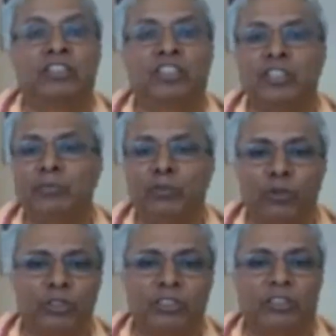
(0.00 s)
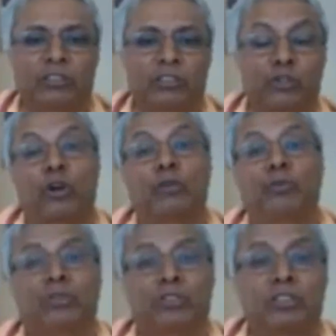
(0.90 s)
Three forces, strong
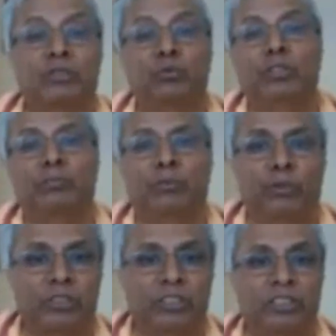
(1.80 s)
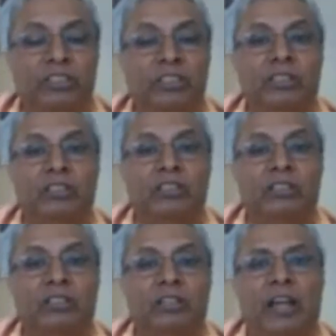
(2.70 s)
forces, weak forces,
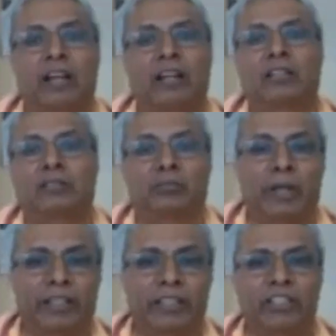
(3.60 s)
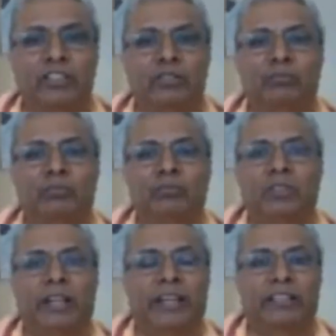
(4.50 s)
and magnetism
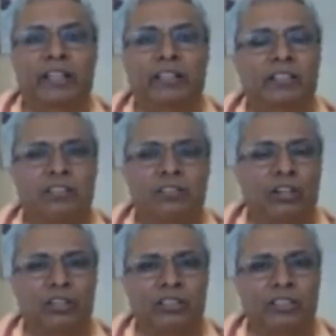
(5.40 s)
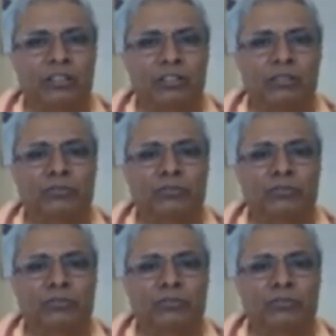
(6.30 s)
like that. This is not, these are not